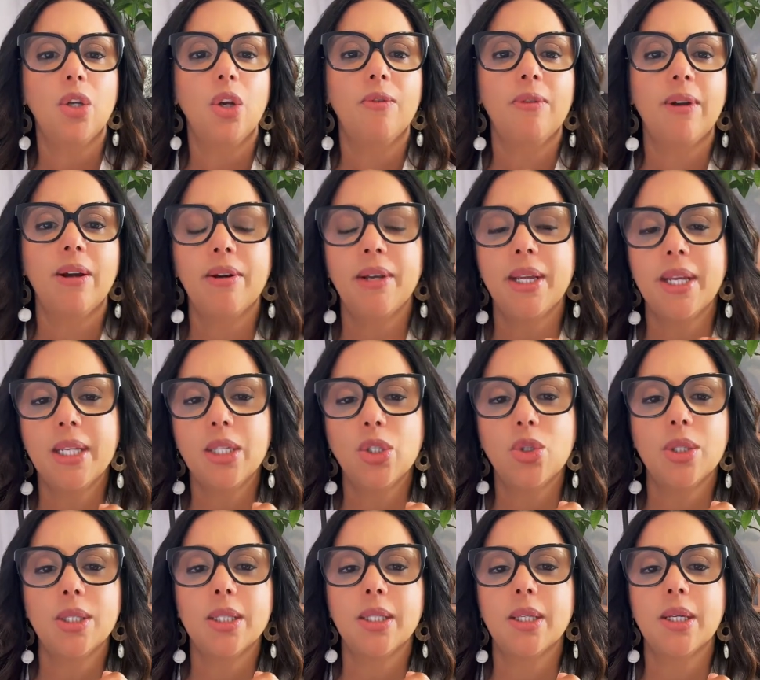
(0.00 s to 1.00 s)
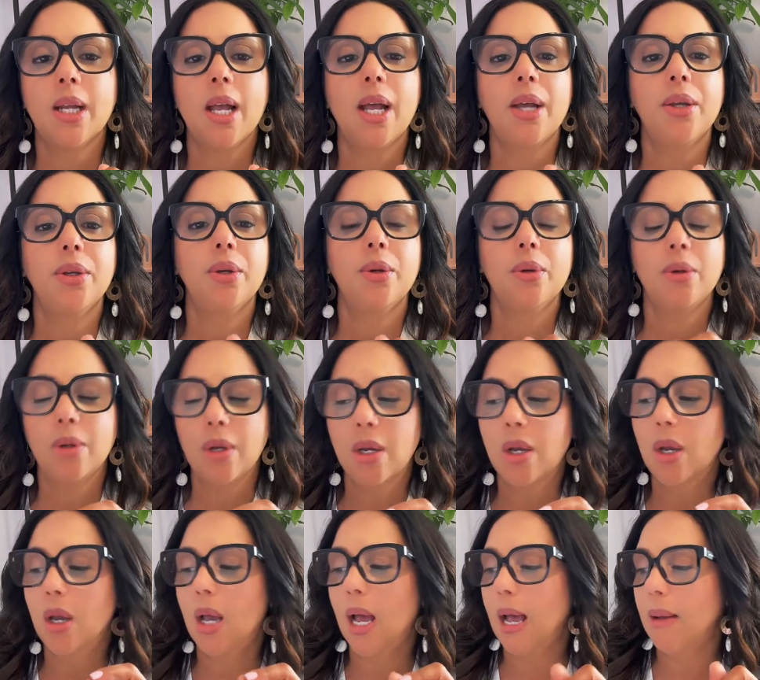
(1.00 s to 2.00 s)
You're very interested, are you?
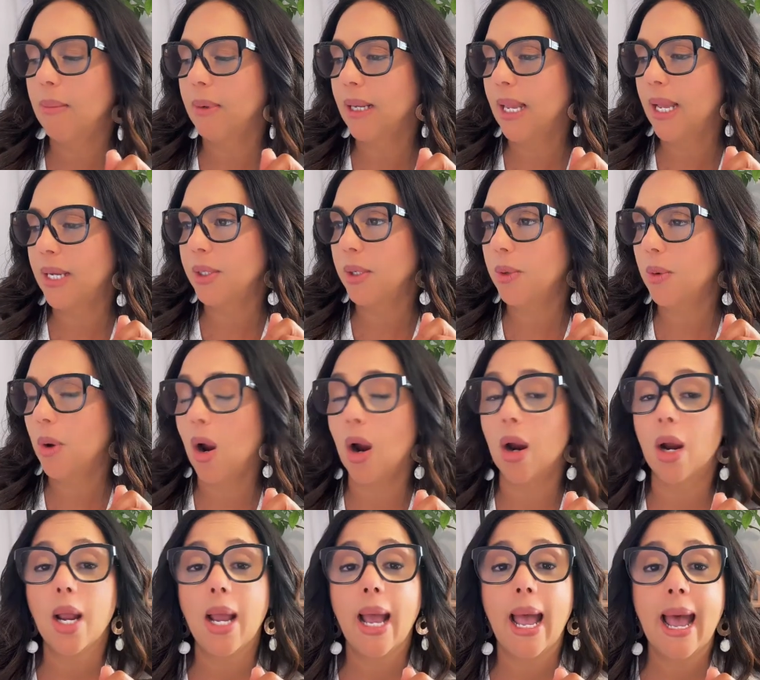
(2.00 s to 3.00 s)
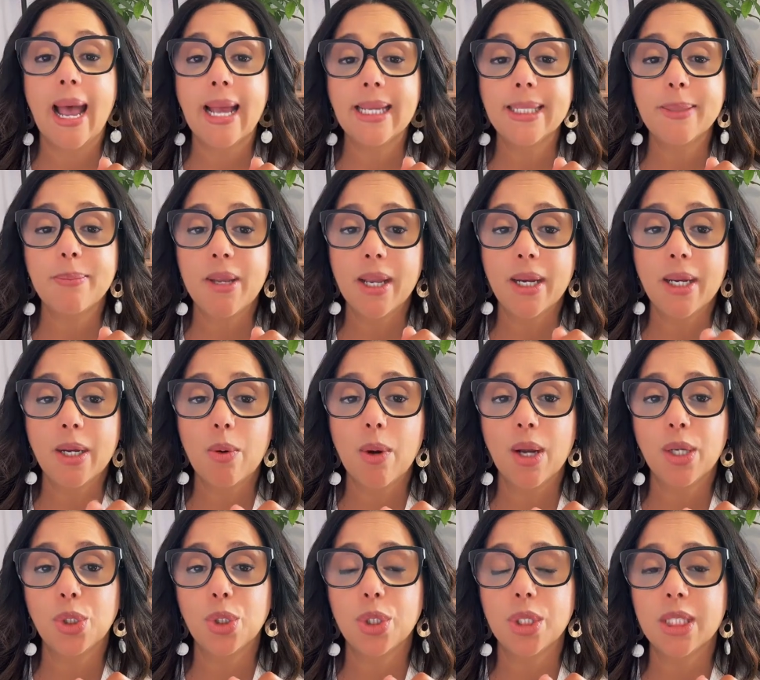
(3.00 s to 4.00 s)
I'm glad you are. Ask me any
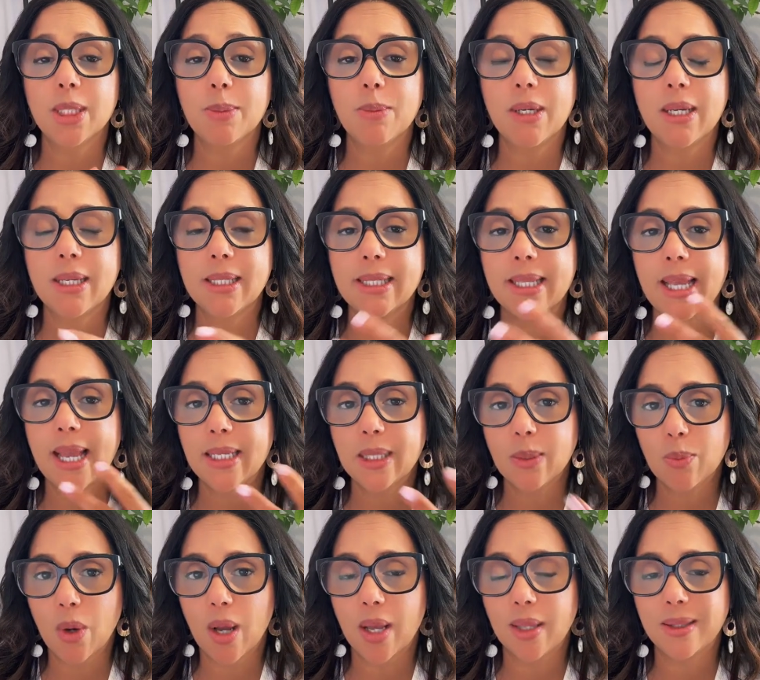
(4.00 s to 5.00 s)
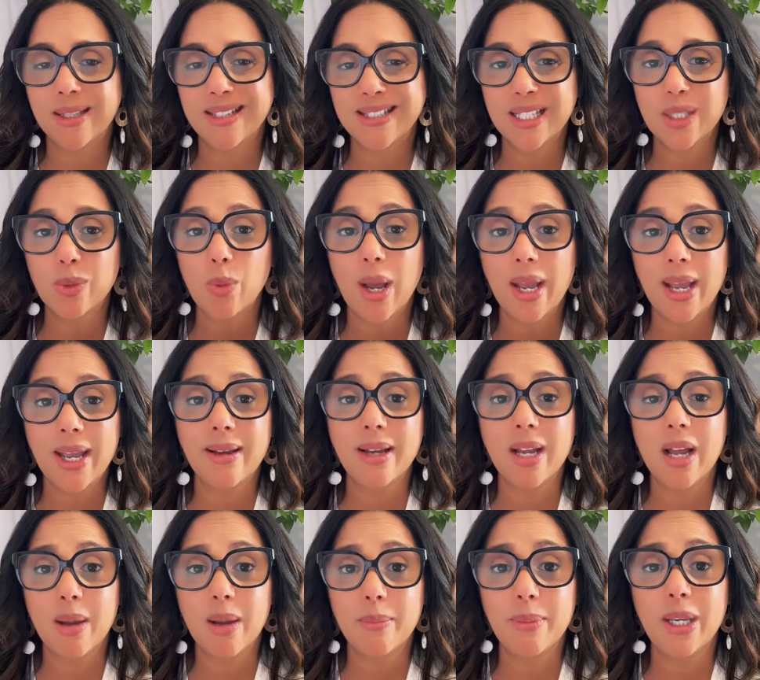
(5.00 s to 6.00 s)
questions, because guess what? This is why
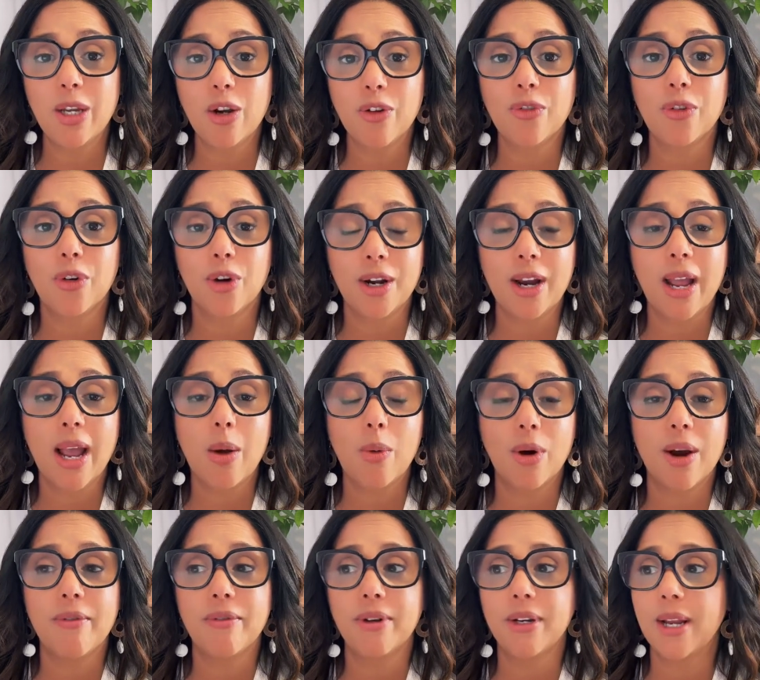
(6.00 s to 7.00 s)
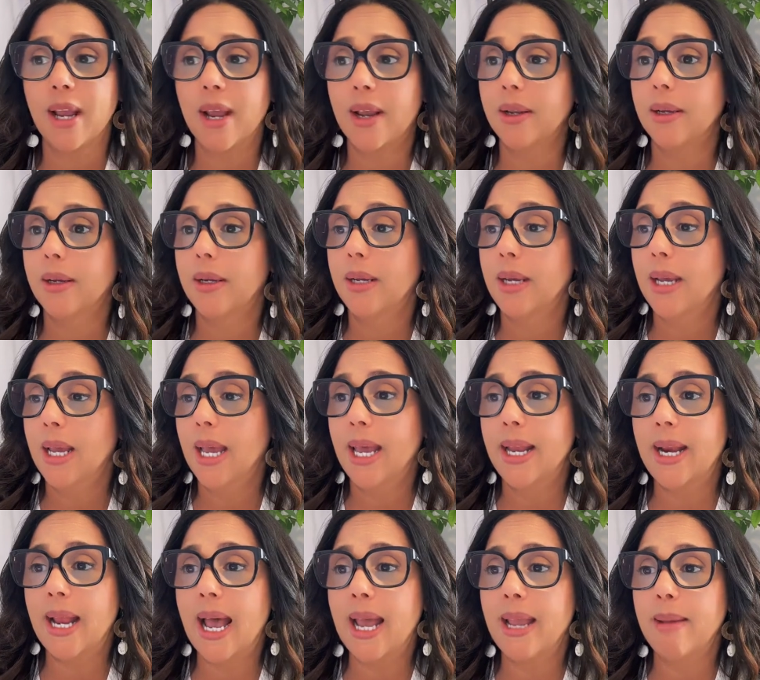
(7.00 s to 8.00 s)
I come here for an hour every day.
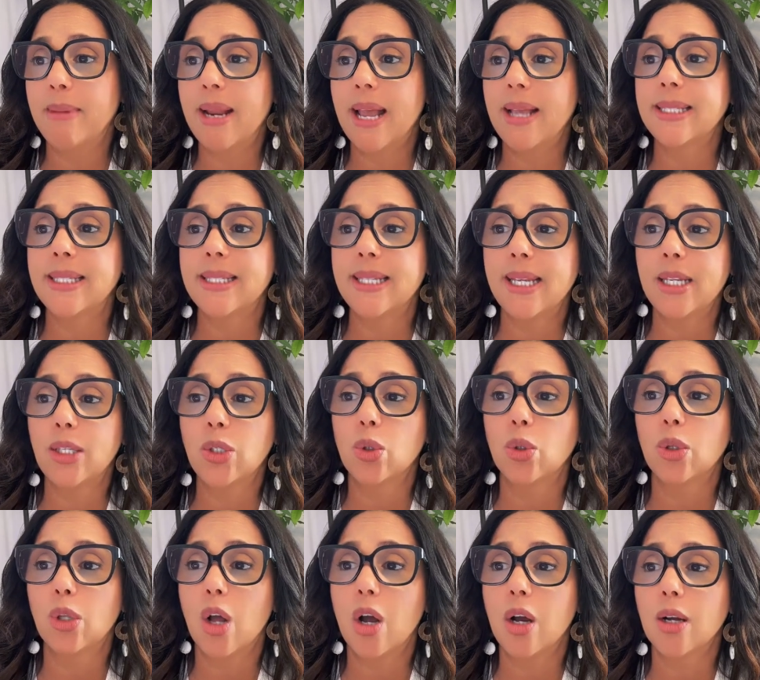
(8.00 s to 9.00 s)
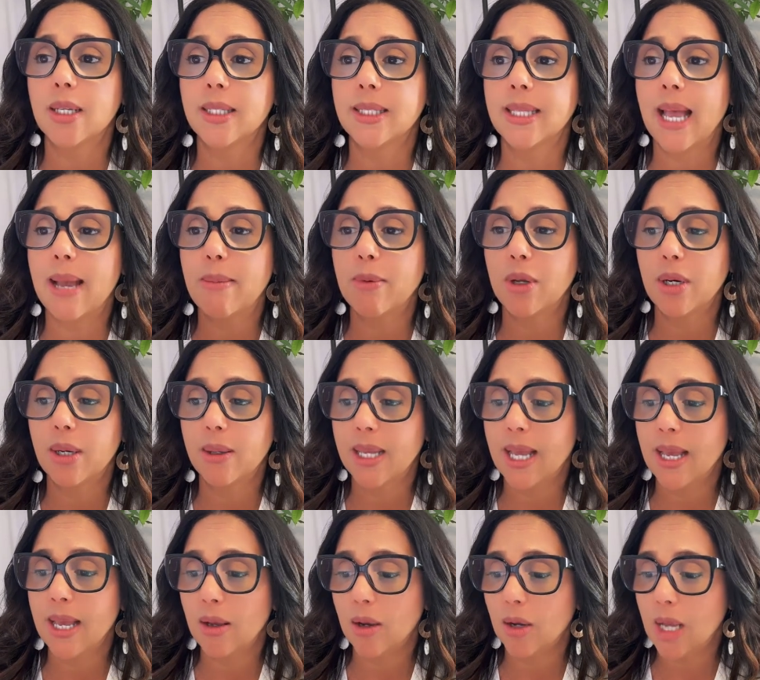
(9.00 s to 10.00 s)
And I am not staying too long, because I'm going
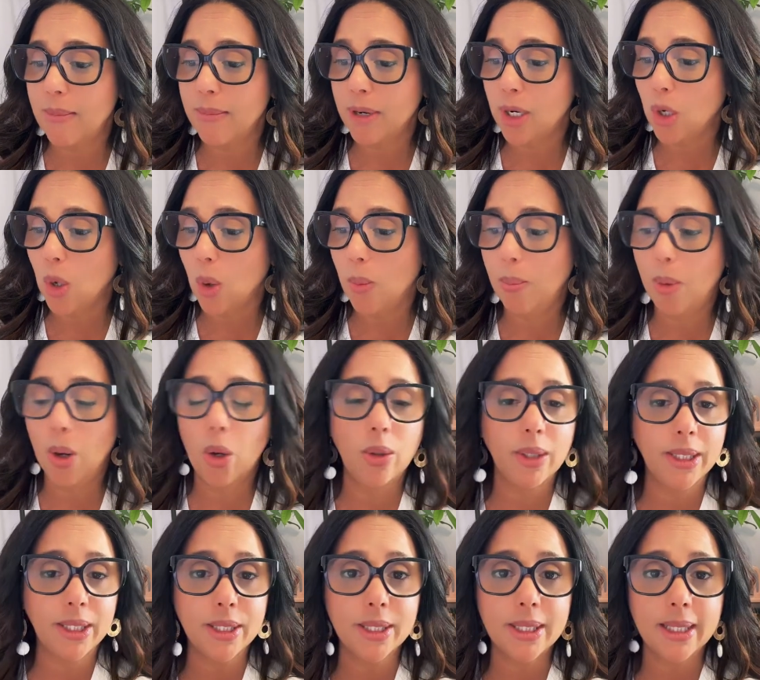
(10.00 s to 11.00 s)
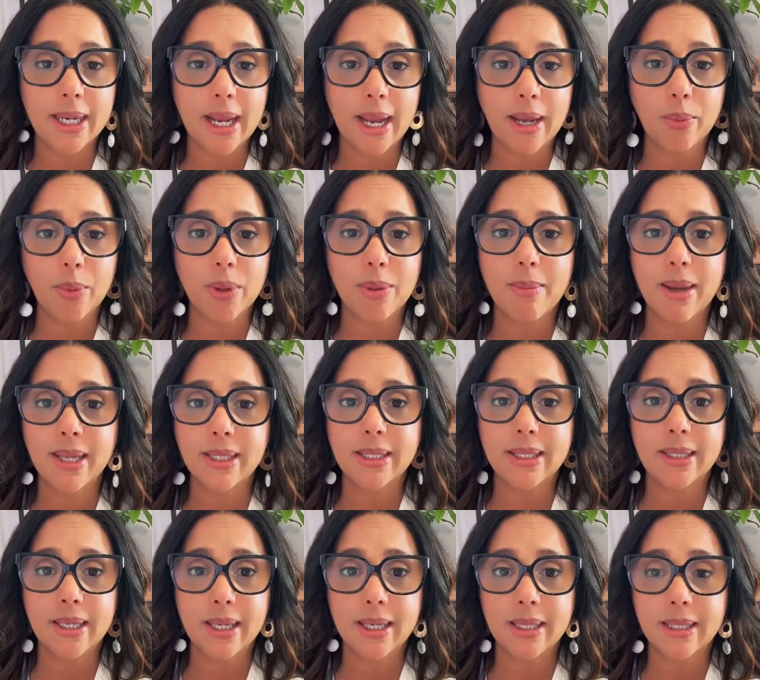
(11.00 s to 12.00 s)
to go bowling tonight with my
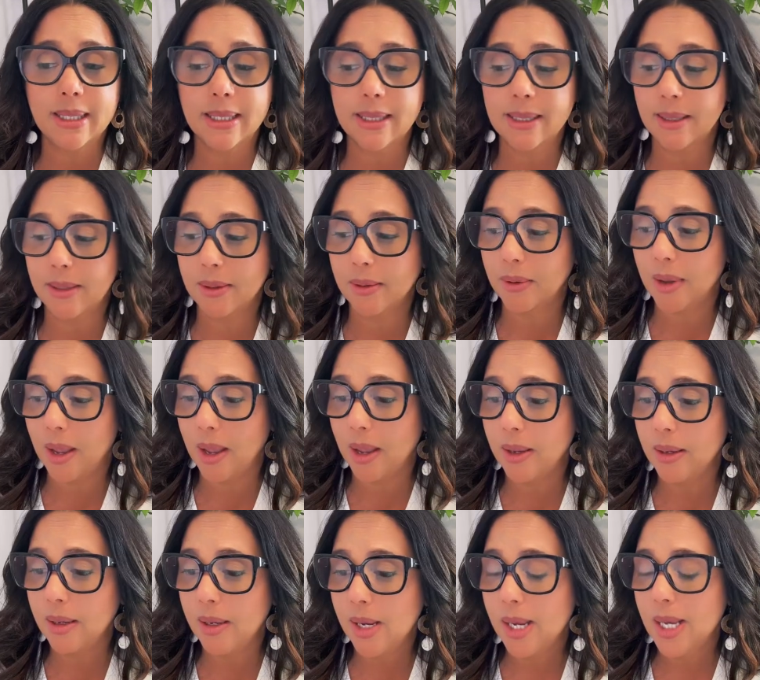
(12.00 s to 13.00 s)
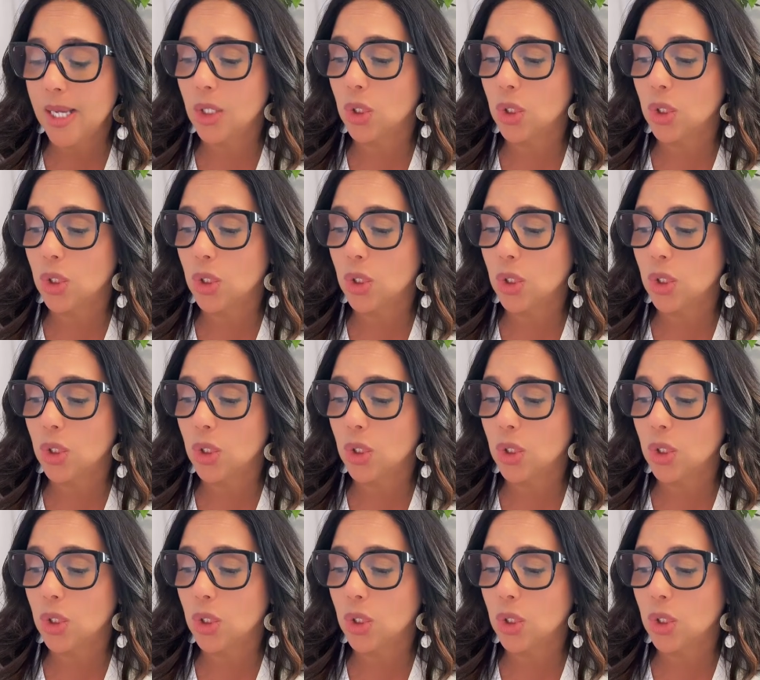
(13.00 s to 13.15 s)
kids. Okay.